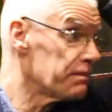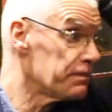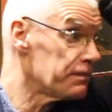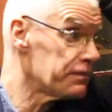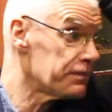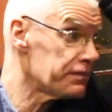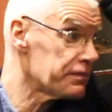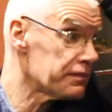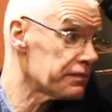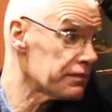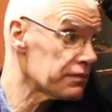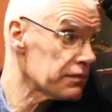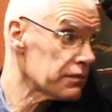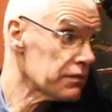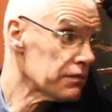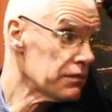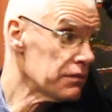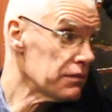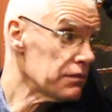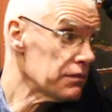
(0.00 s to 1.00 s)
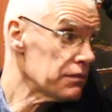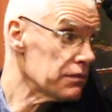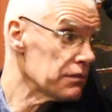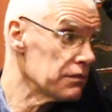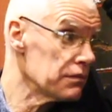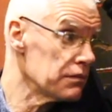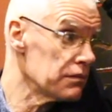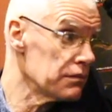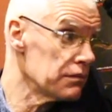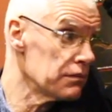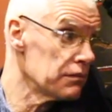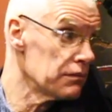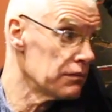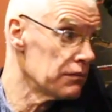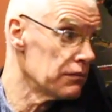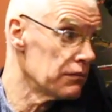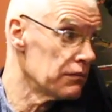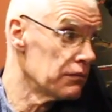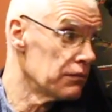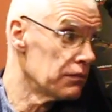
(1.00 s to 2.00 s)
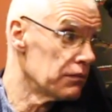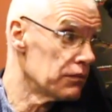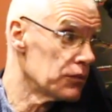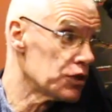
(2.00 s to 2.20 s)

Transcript: And one of the gentlemen touched the